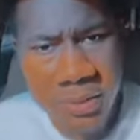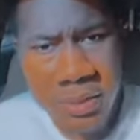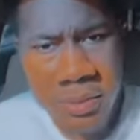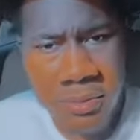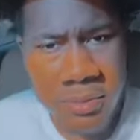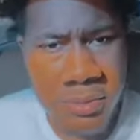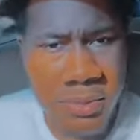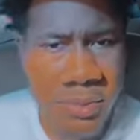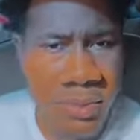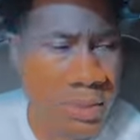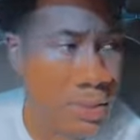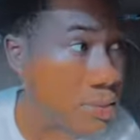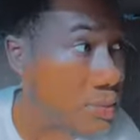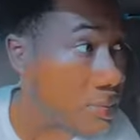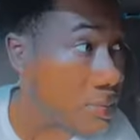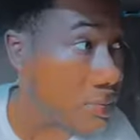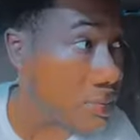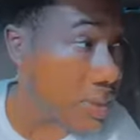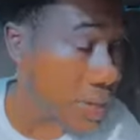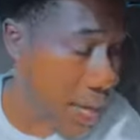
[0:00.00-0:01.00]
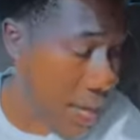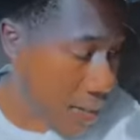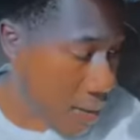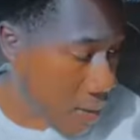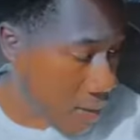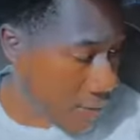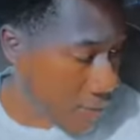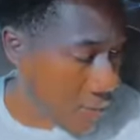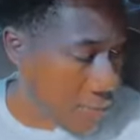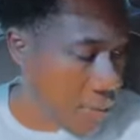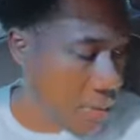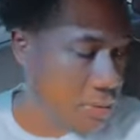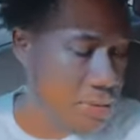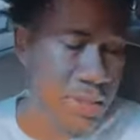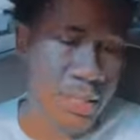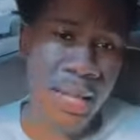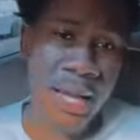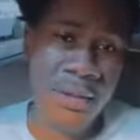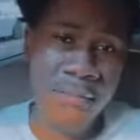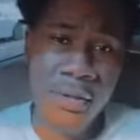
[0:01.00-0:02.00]
Don't just react off
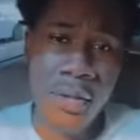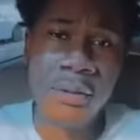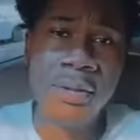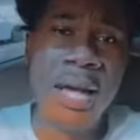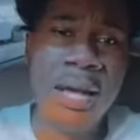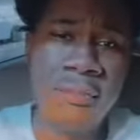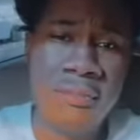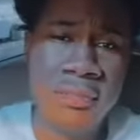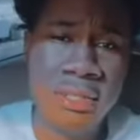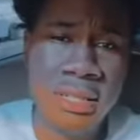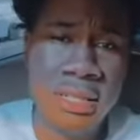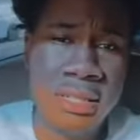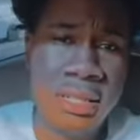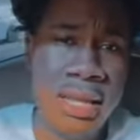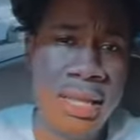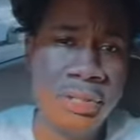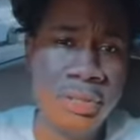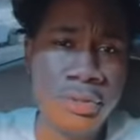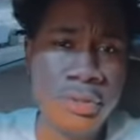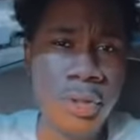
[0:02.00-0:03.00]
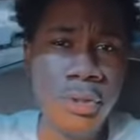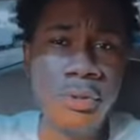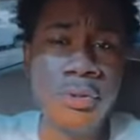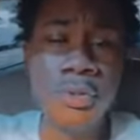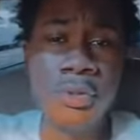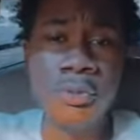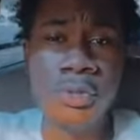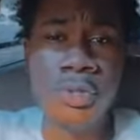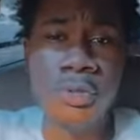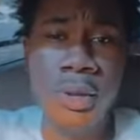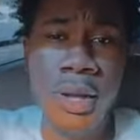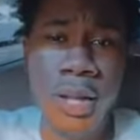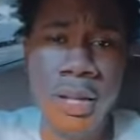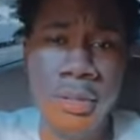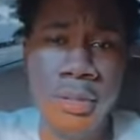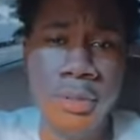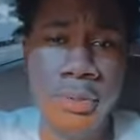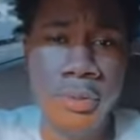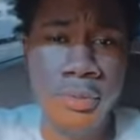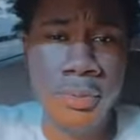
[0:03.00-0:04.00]
emotion. Now, if your life is in danger, you know, you do what you got to
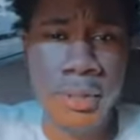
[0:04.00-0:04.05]
do.